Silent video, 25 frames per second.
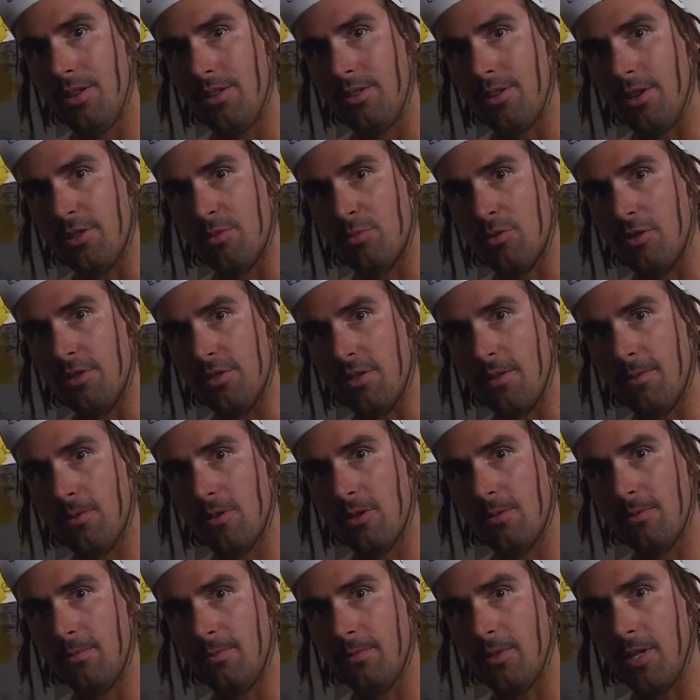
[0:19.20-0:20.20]
So tomorrow is the
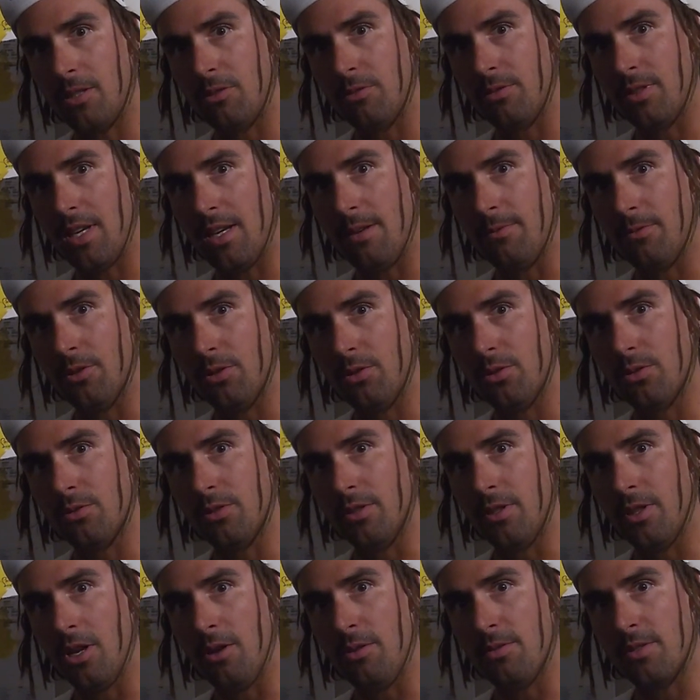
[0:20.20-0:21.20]
fourth and final day for the
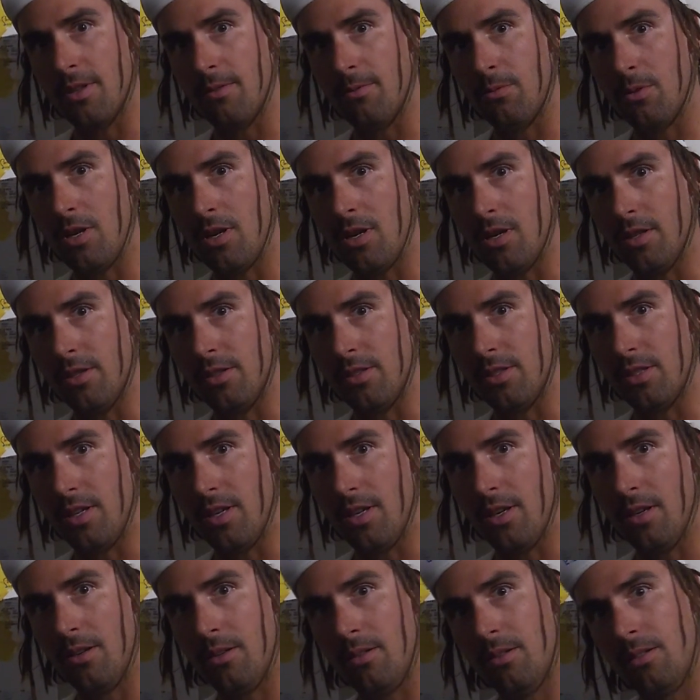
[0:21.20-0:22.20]
tour in the St Gervais this
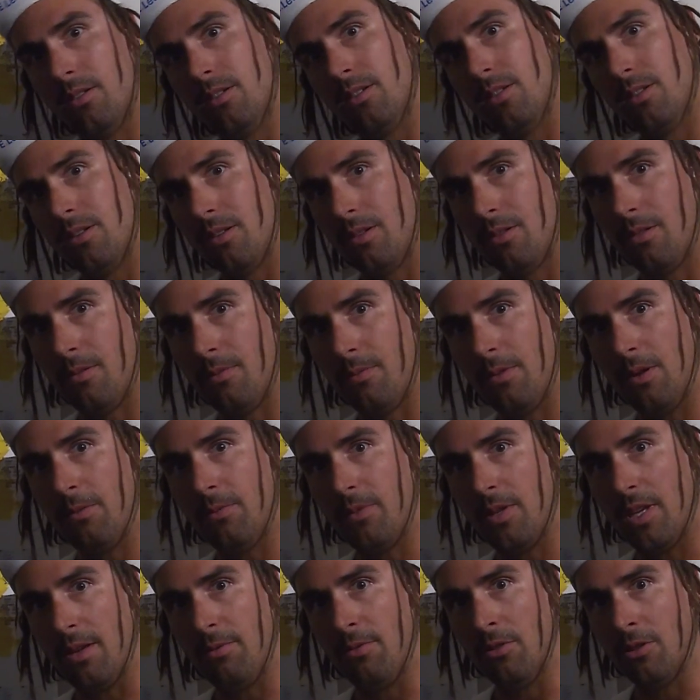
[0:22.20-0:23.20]
year.
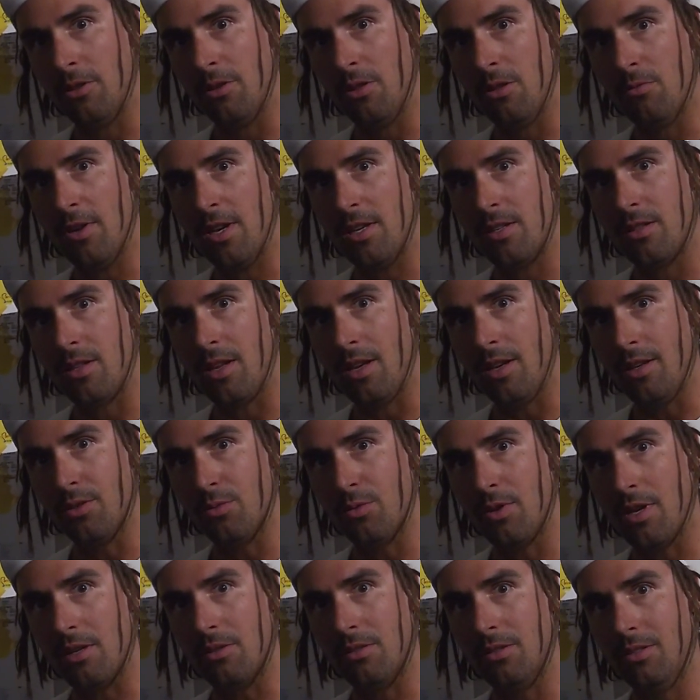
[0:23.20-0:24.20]
Fifth day if you include the rest day as
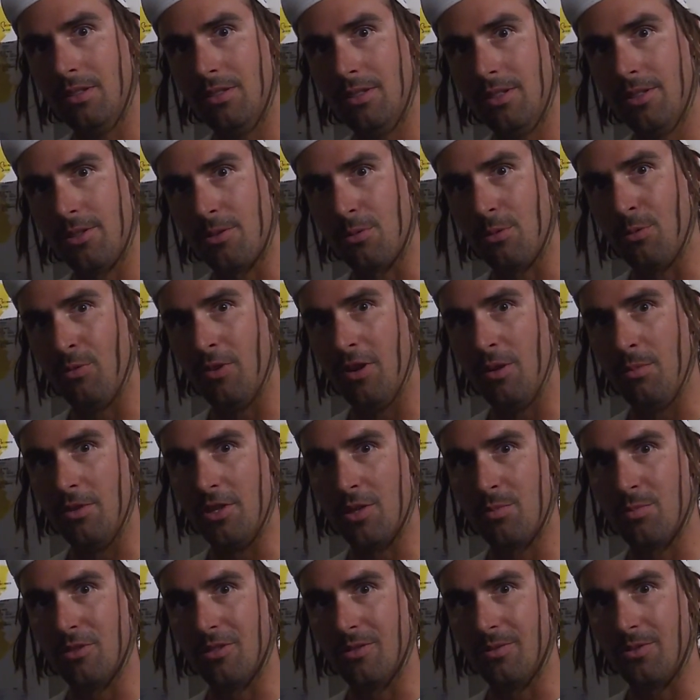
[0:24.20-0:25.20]
well. So we've really
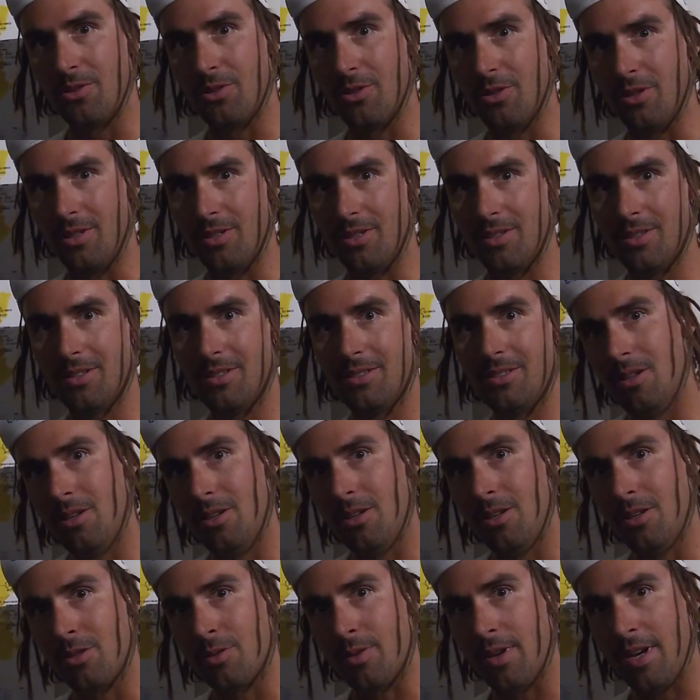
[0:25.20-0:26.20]
been spoilt for choice.
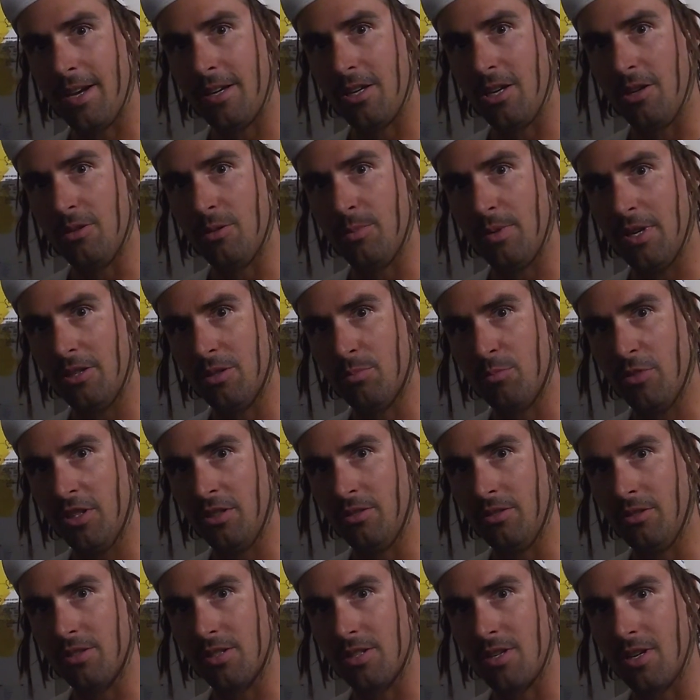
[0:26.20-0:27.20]
So I had hoped to be able to bring
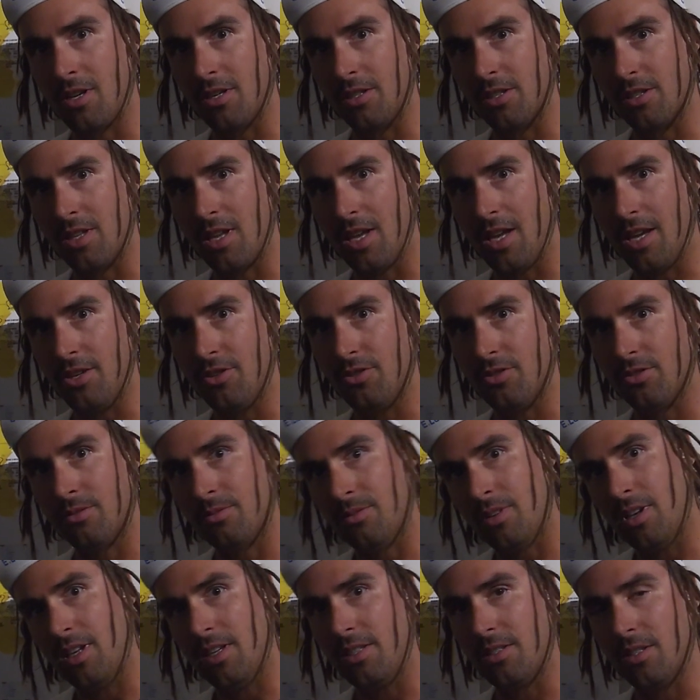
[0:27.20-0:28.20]
you to start the stage
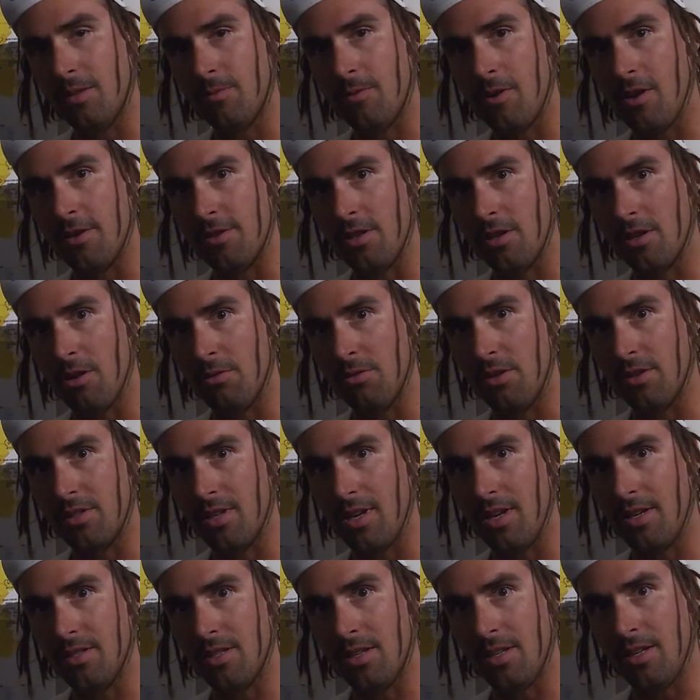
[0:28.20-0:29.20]
at least as far as the Col de
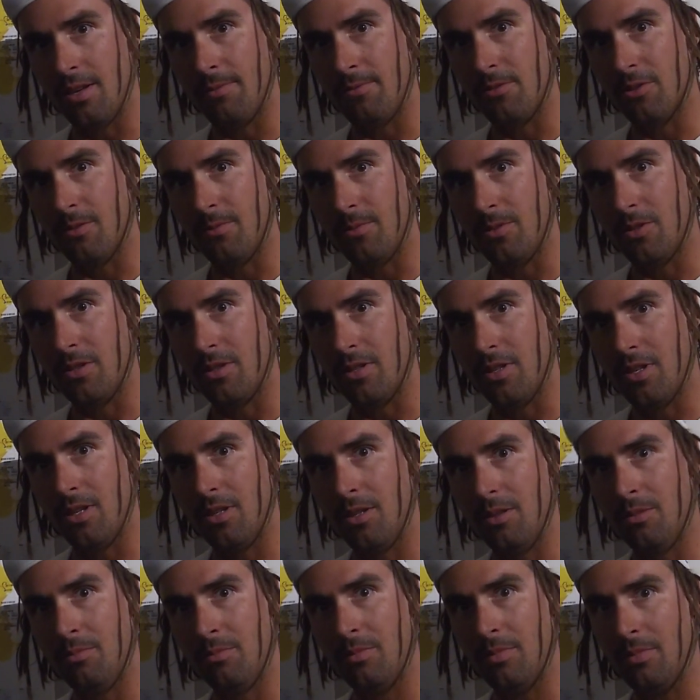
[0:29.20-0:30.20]
Loze, if not further,
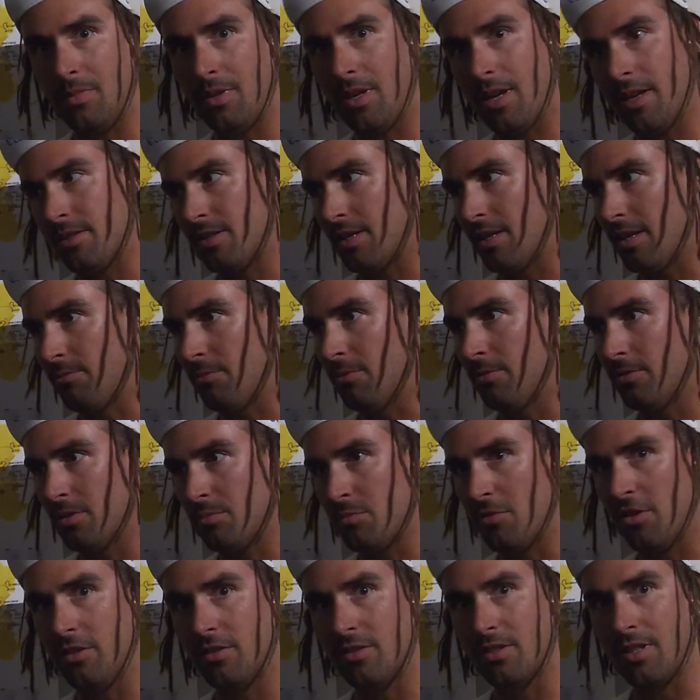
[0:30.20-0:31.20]
as I have with some
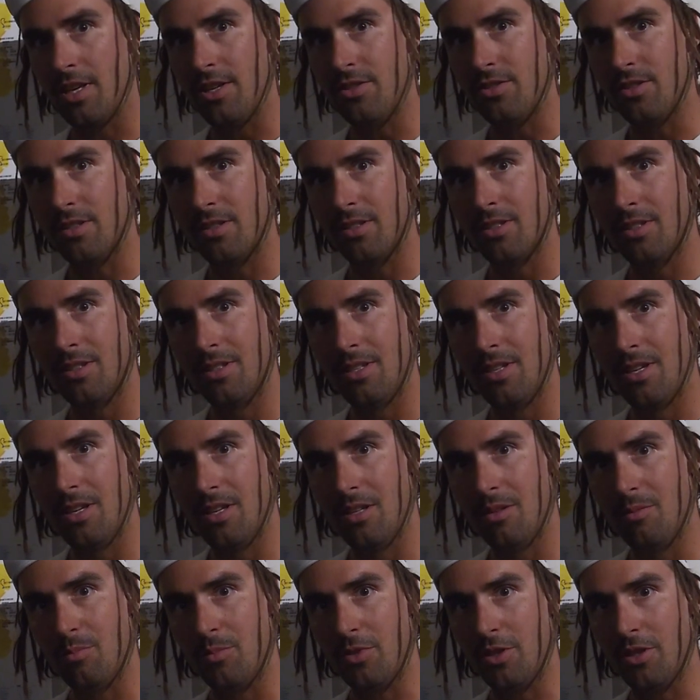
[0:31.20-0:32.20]
of the other stages.
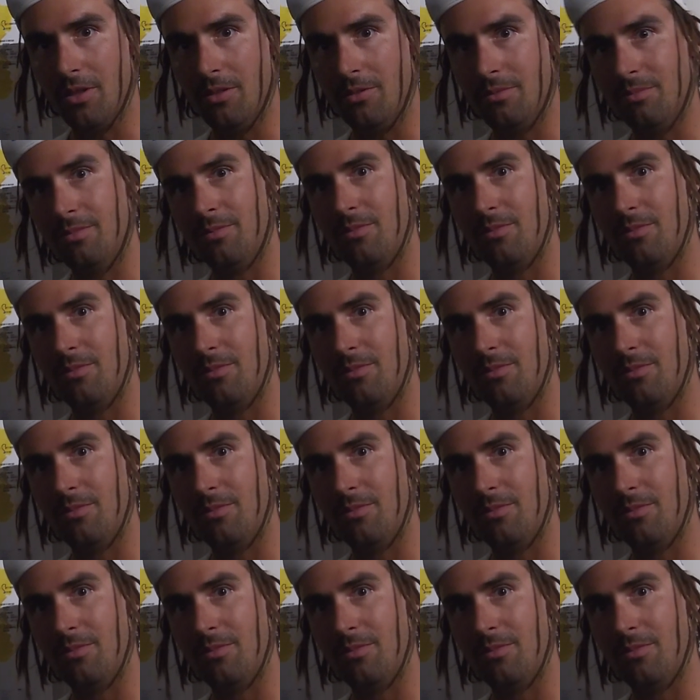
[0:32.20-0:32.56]
But